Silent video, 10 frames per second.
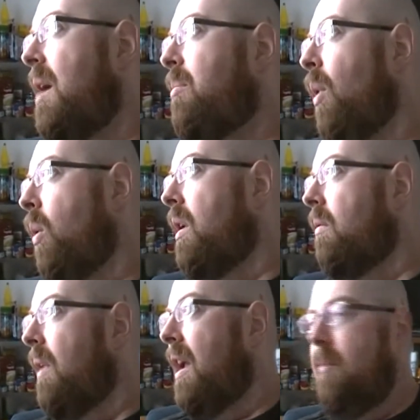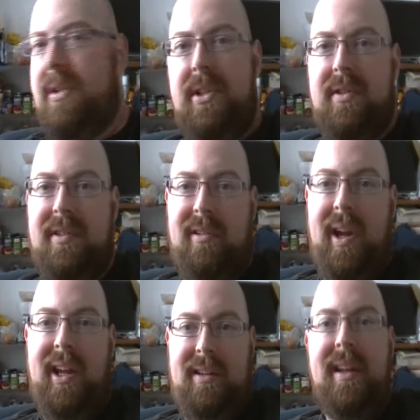Not pouring rain, but just
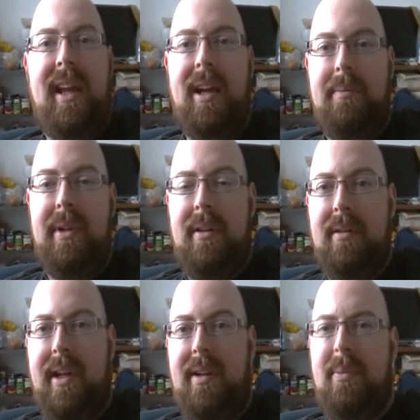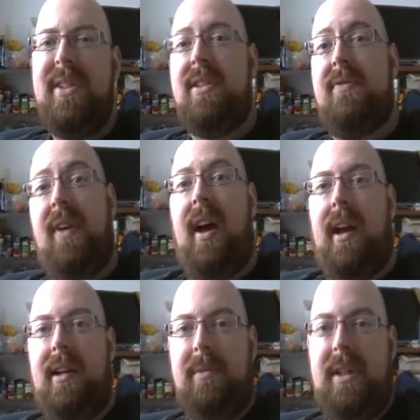gray and damp, which is
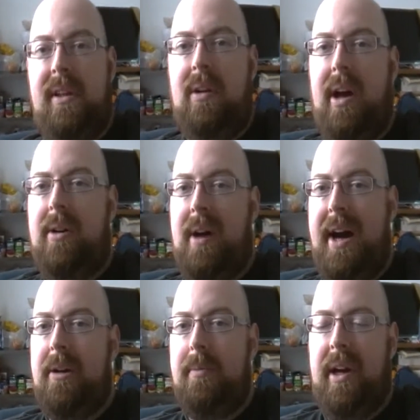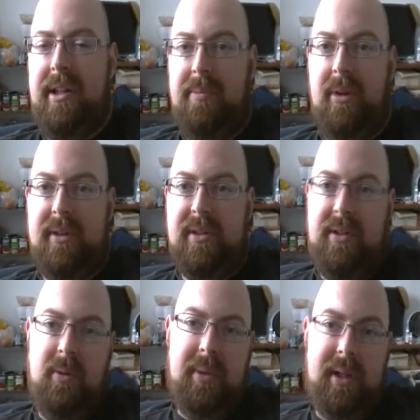fine. I mean, you know, I don't, I don't mind it
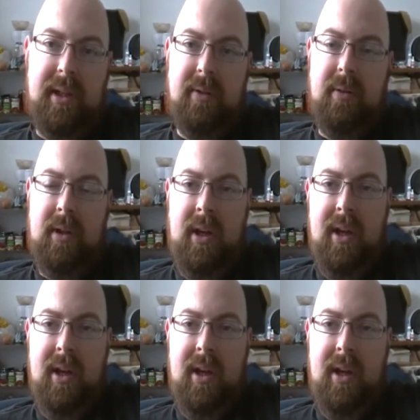personally. No big deal.